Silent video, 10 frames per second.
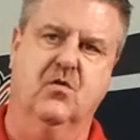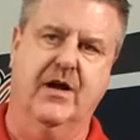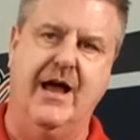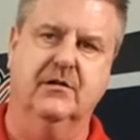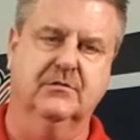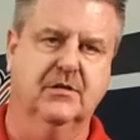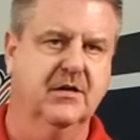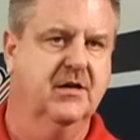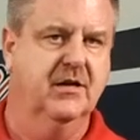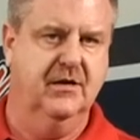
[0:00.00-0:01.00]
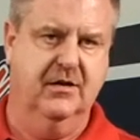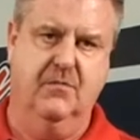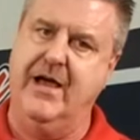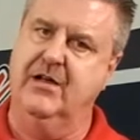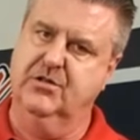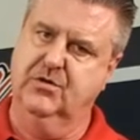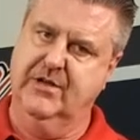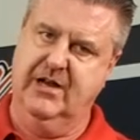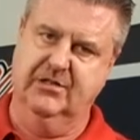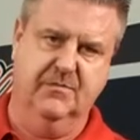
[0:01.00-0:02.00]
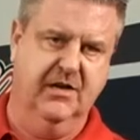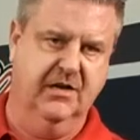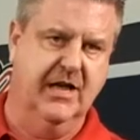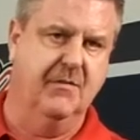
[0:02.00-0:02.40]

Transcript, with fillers: going out and about two gallons a minute